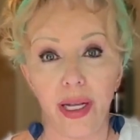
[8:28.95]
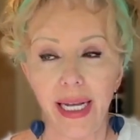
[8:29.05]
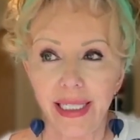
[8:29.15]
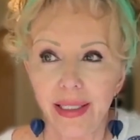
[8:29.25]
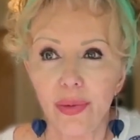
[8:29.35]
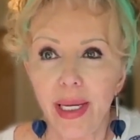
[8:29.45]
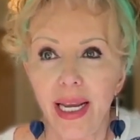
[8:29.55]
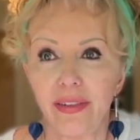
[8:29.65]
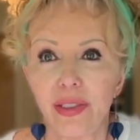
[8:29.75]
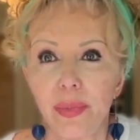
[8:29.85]
I think we
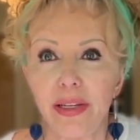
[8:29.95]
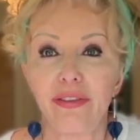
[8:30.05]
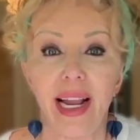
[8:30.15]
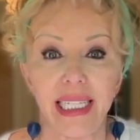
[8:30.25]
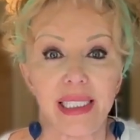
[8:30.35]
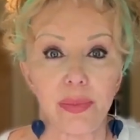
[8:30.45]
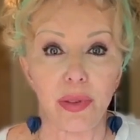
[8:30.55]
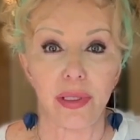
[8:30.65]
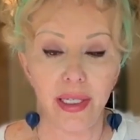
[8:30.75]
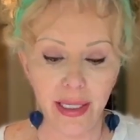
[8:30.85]
have to be flexible,